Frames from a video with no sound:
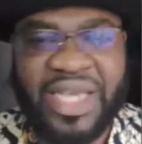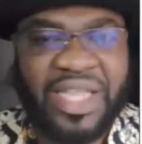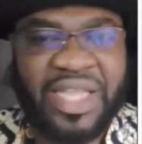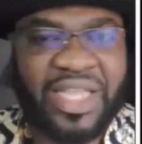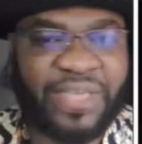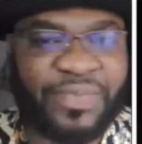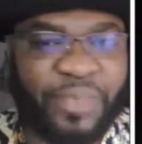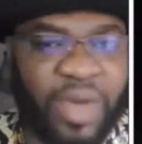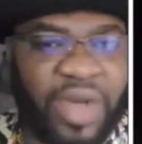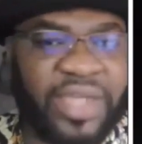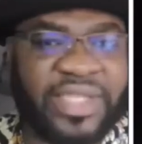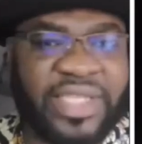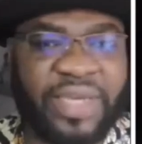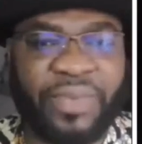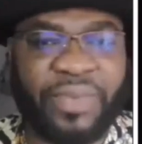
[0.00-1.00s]
there's
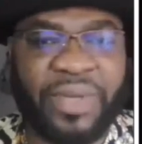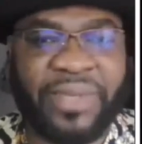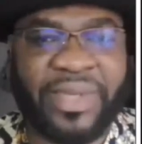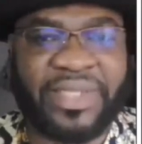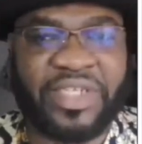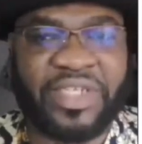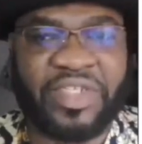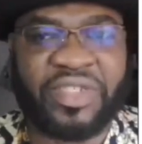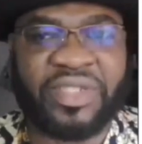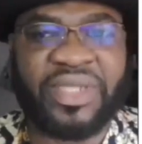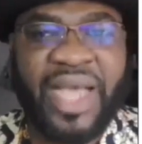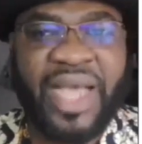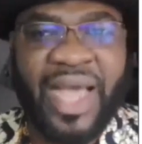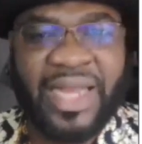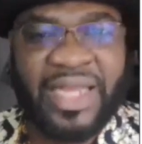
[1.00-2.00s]
policy
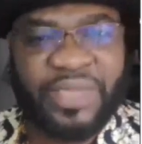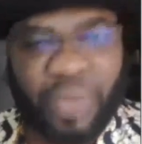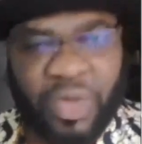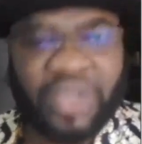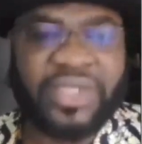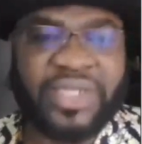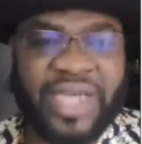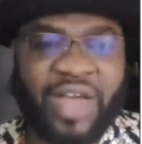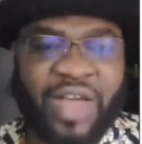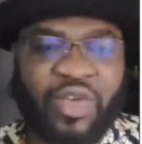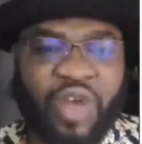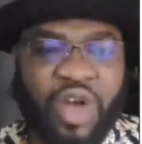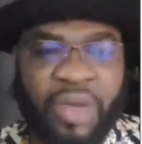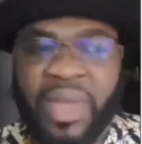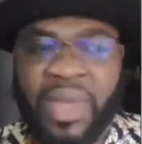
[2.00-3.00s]
implementations, and there's policy
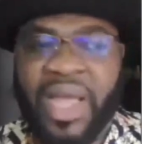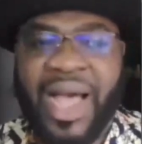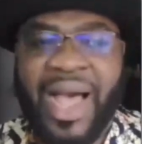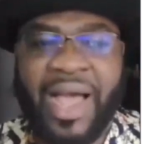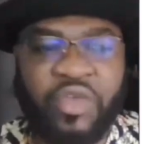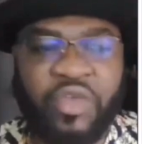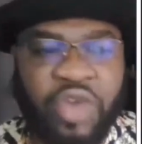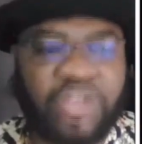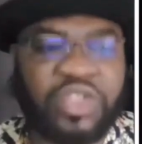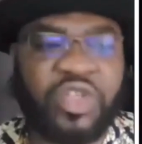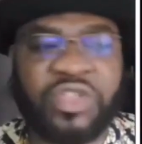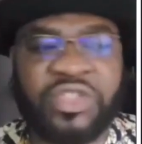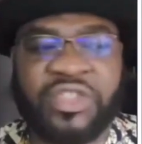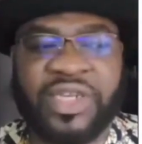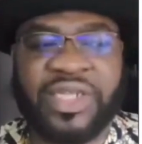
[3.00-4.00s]
outcome. Across
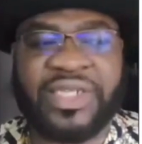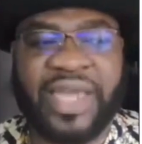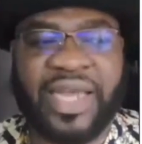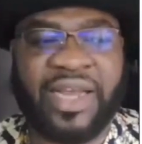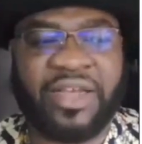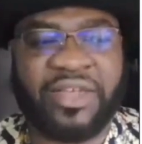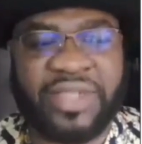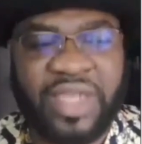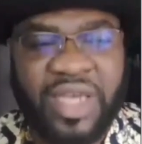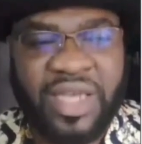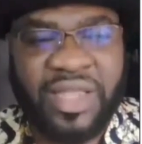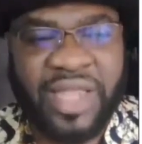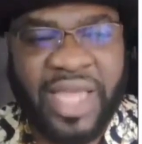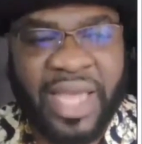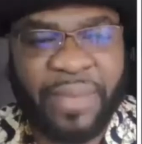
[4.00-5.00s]
those three channels,
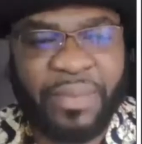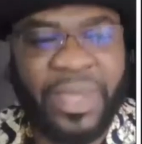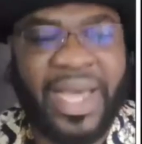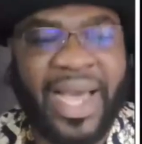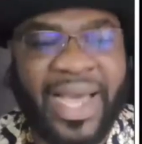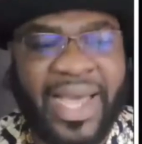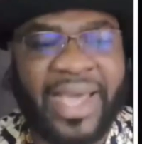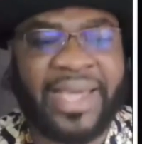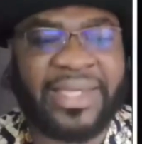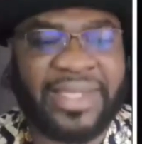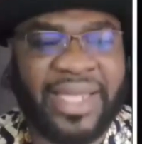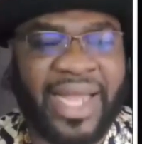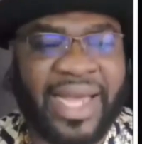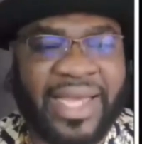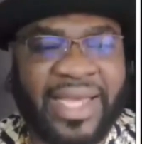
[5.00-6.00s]
the PIA
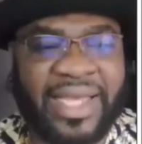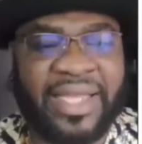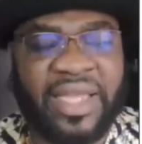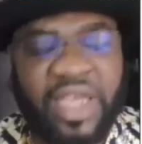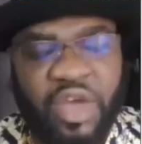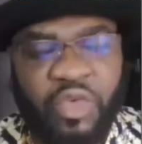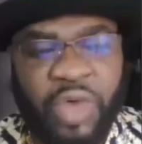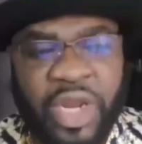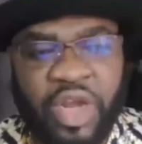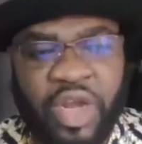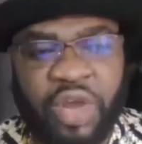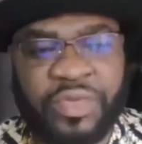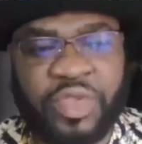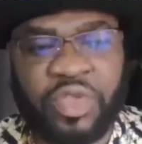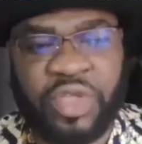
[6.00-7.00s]
is lacking when it
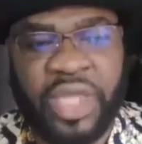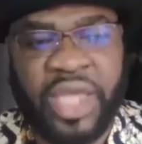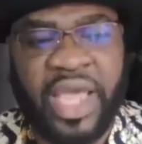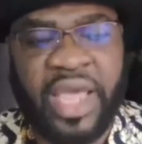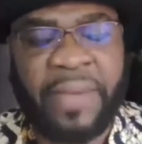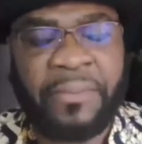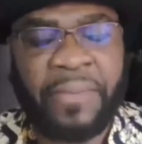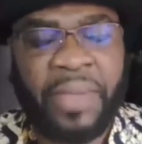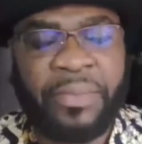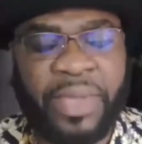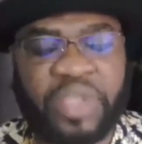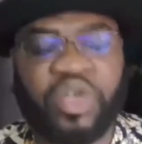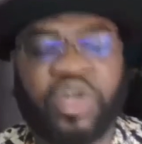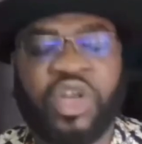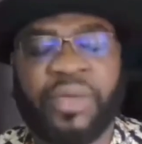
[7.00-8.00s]
comes to the
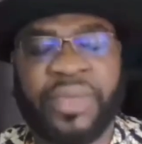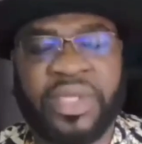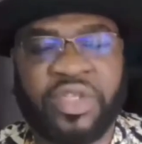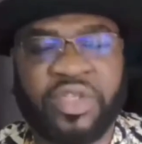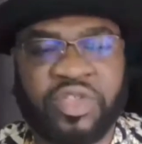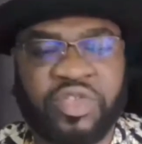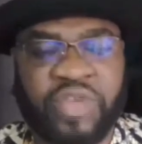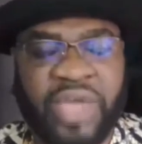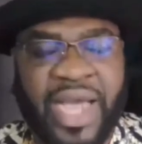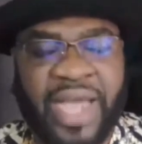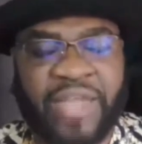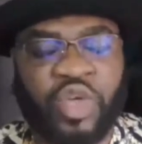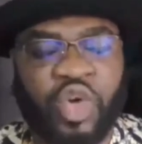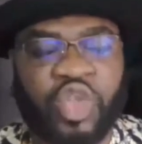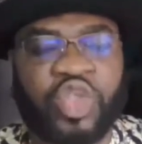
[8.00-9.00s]
Petroleum Industry
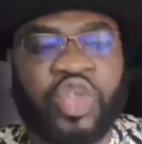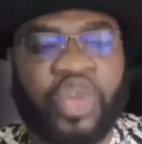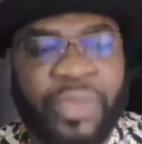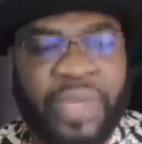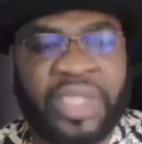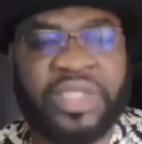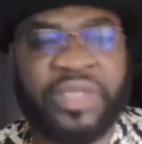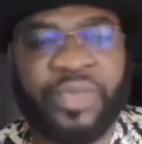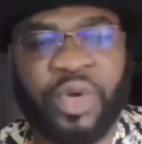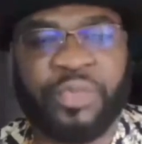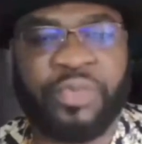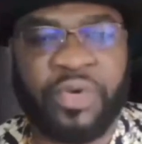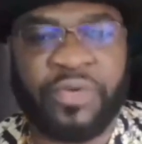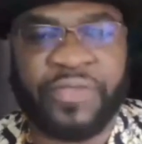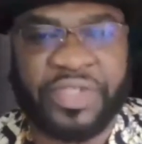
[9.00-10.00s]
Act host community
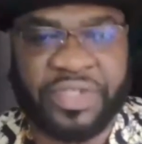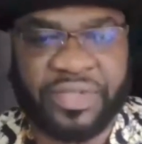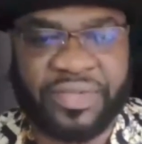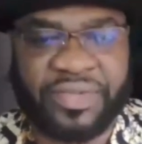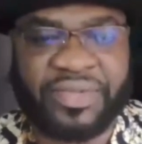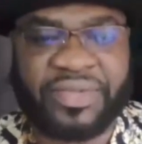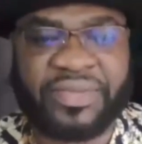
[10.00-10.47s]
bill provisions.